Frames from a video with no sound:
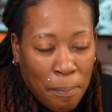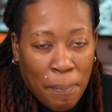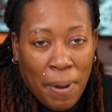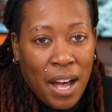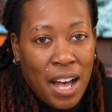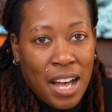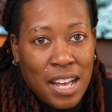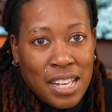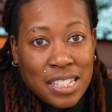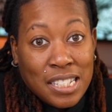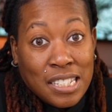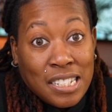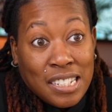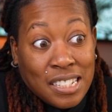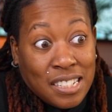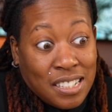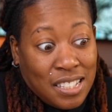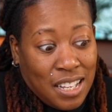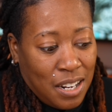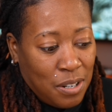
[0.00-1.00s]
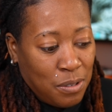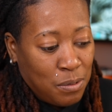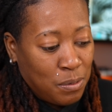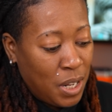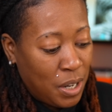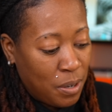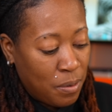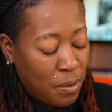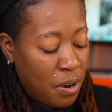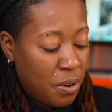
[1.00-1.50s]
My eyes just, I don't,
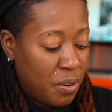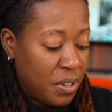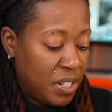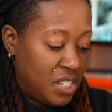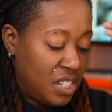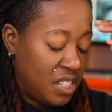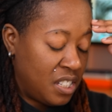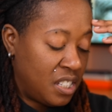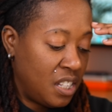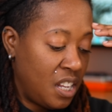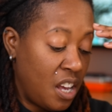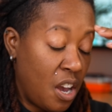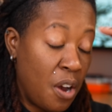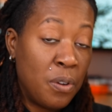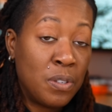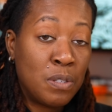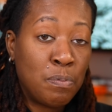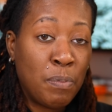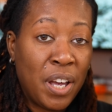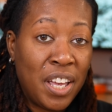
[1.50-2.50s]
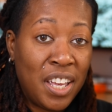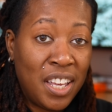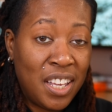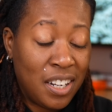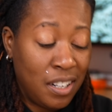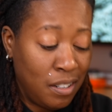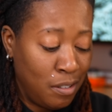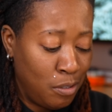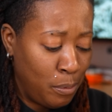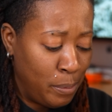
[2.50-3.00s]
I don't know. It just, it hurts my
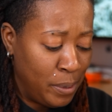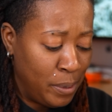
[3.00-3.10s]
head a little